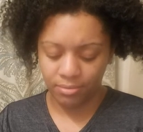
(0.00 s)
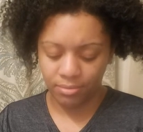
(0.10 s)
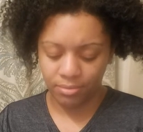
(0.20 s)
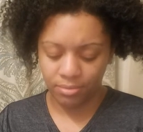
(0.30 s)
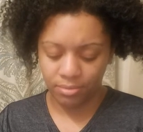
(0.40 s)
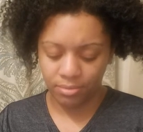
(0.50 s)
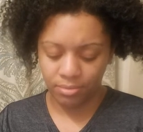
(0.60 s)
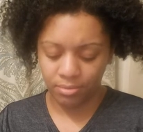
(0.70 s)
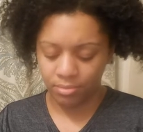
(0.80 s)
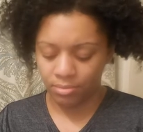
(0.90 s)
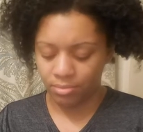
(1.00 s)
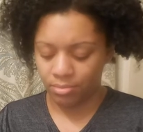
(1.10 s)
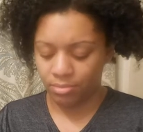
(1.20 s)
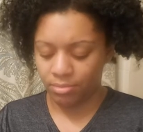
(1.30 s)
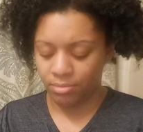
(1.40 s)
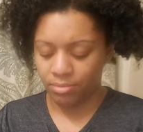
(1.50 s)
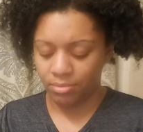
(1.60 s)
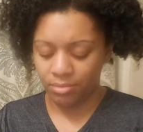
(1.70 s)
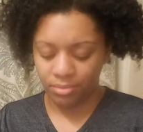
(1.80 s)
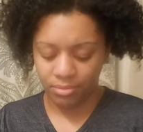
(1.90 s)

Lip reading: (silence)